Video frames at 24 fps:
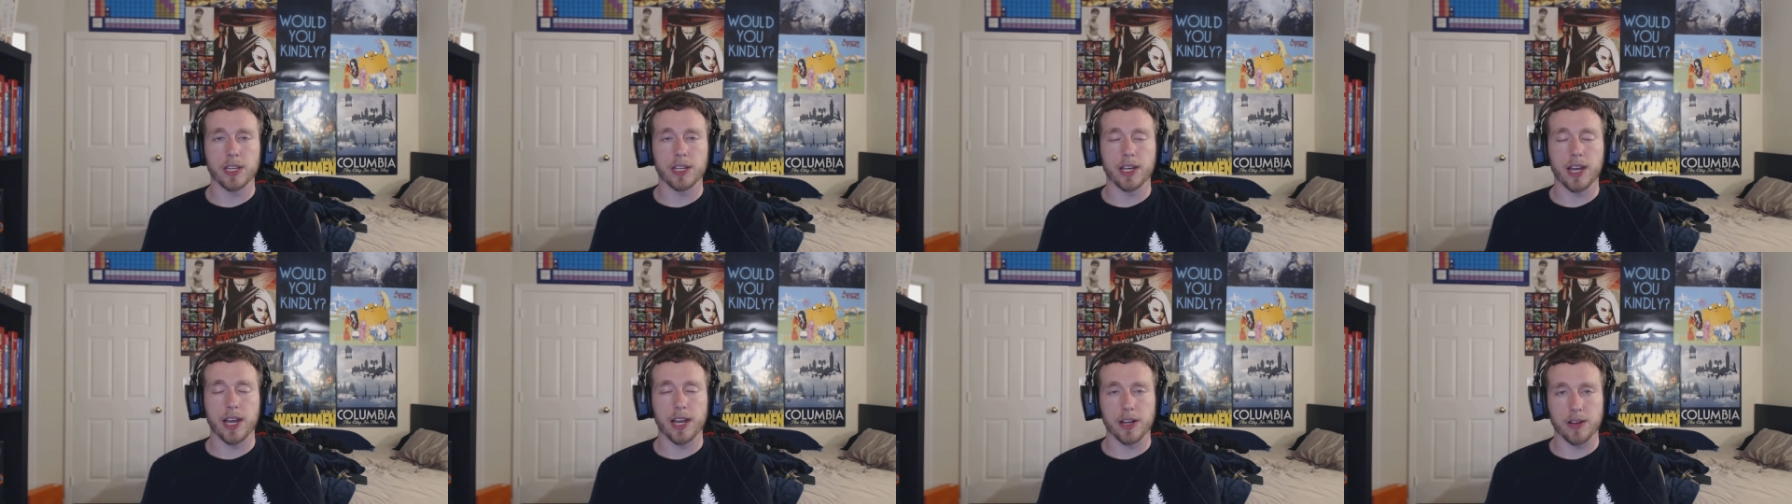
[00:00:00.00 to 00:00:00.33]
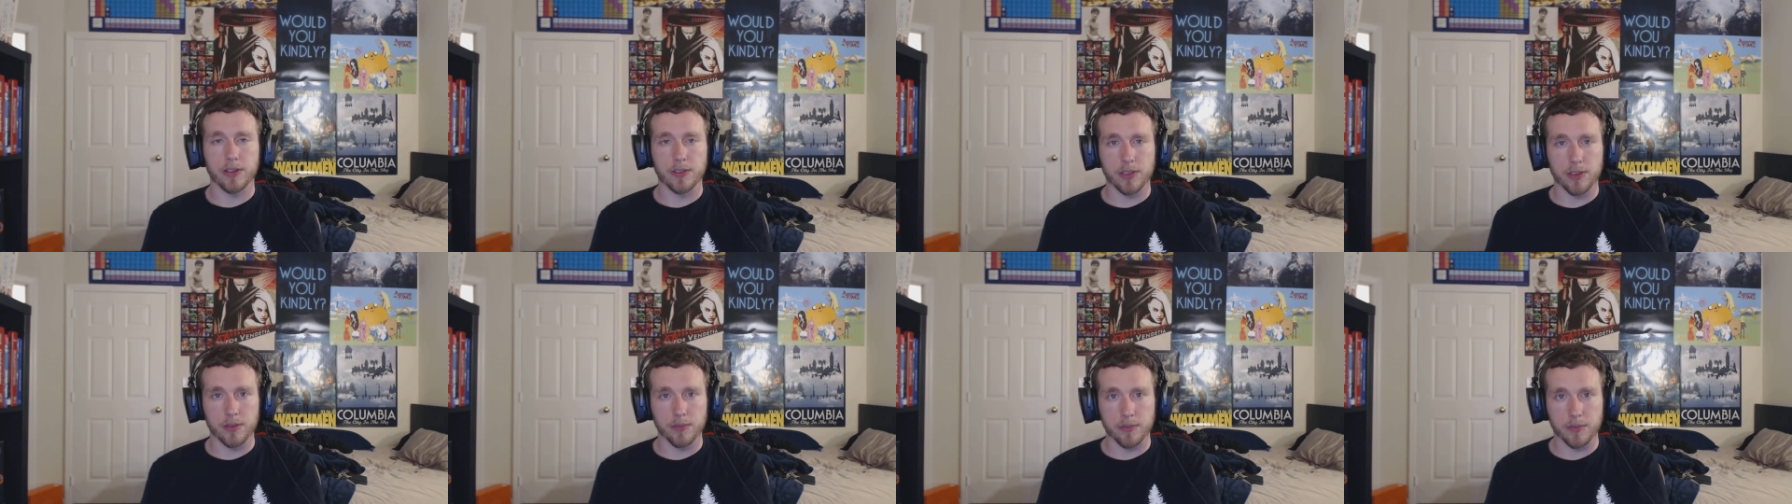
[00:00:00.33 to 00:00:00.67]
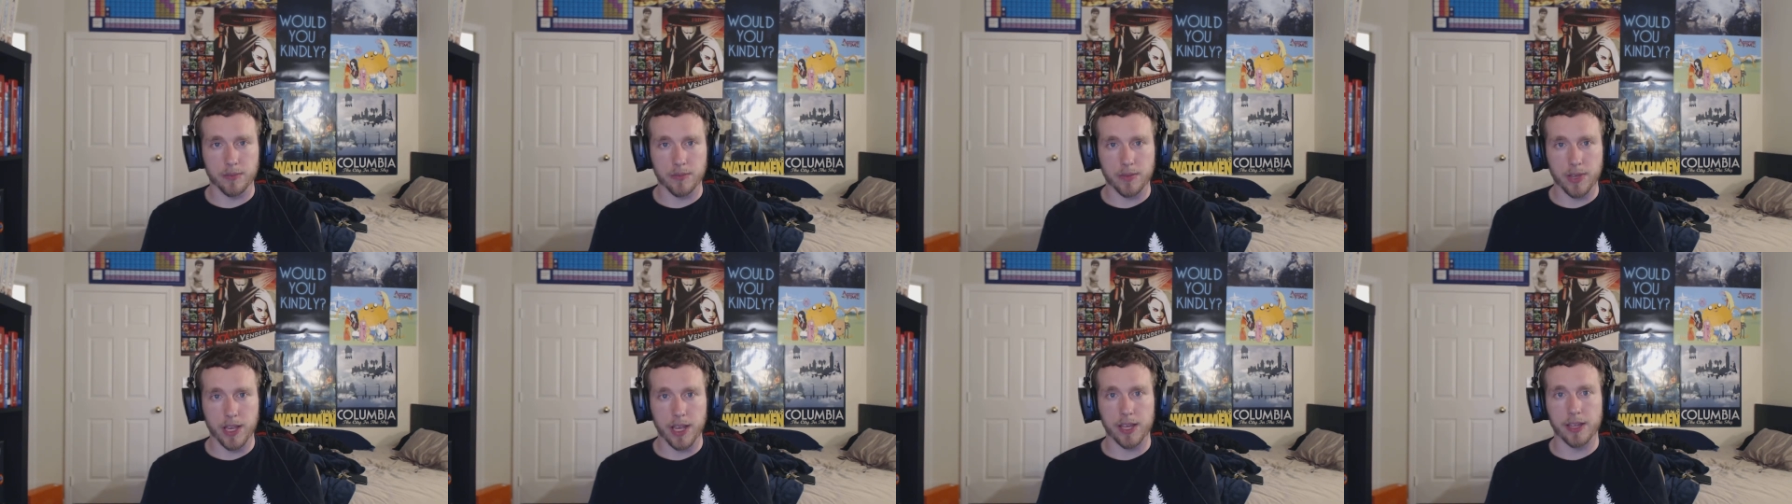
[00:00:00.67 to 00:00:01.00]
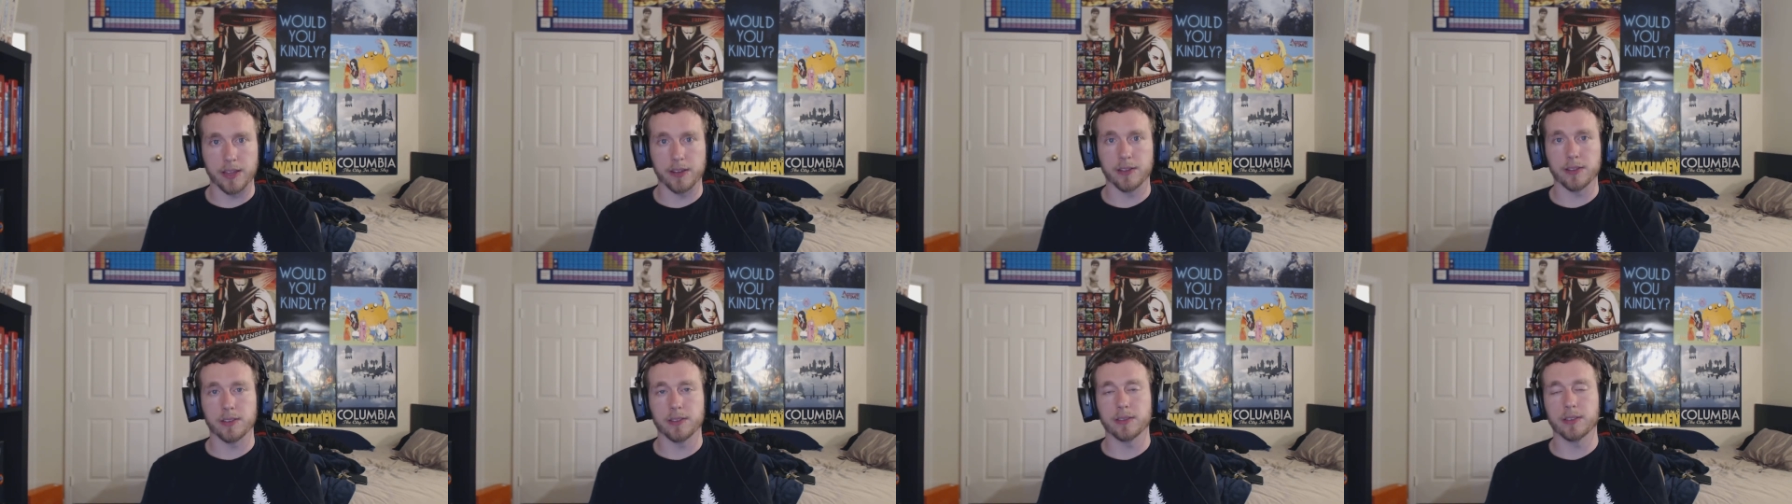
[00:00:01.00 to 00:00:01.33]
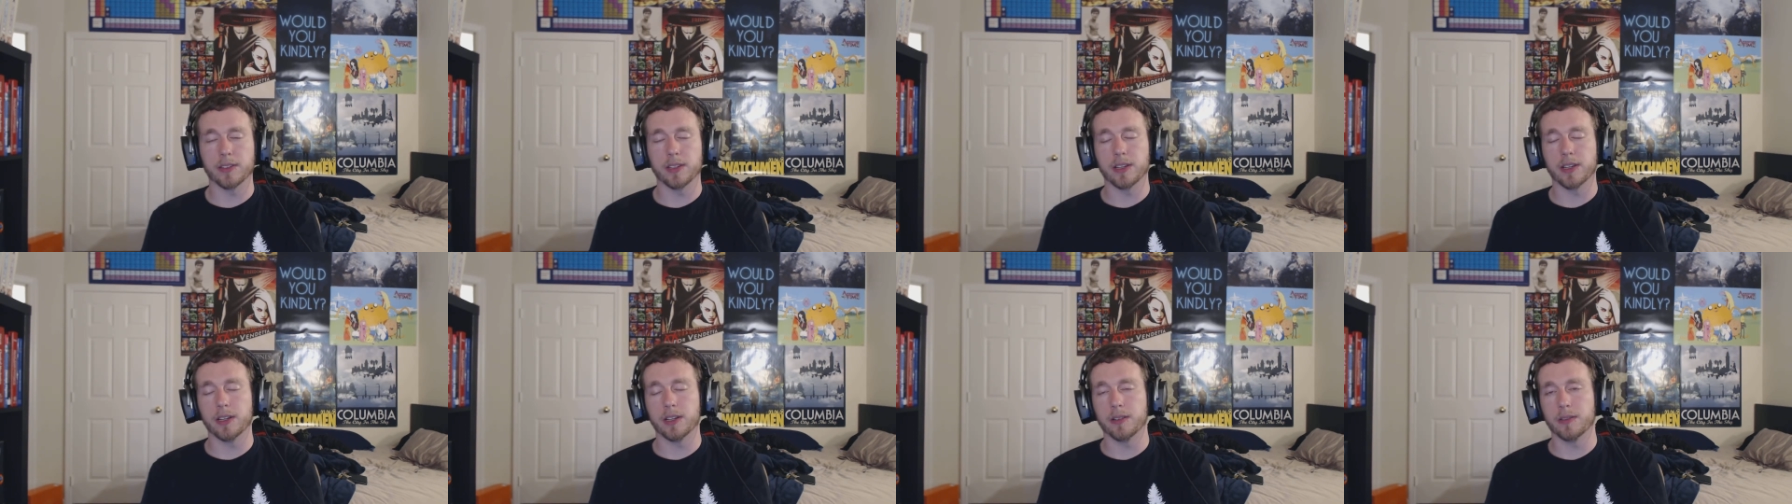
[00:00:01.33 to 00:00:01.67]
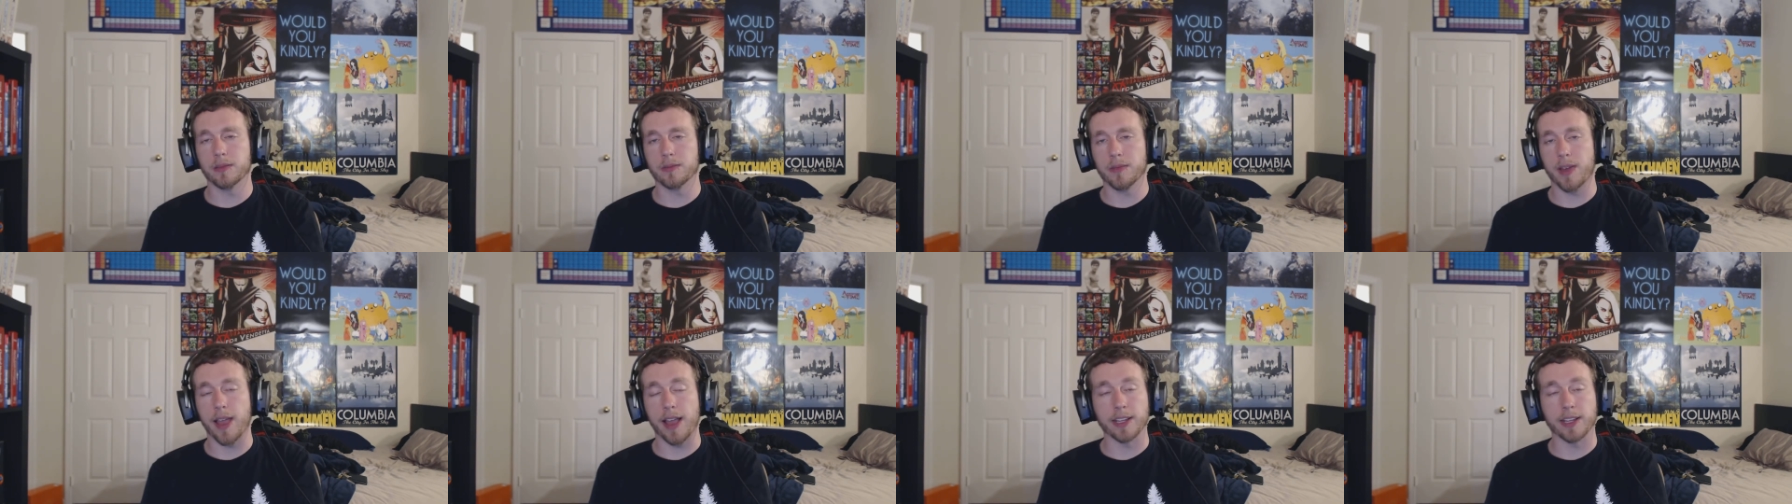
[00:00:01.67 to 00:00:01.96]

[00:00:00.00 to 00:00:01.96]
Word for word: and iron them and uh,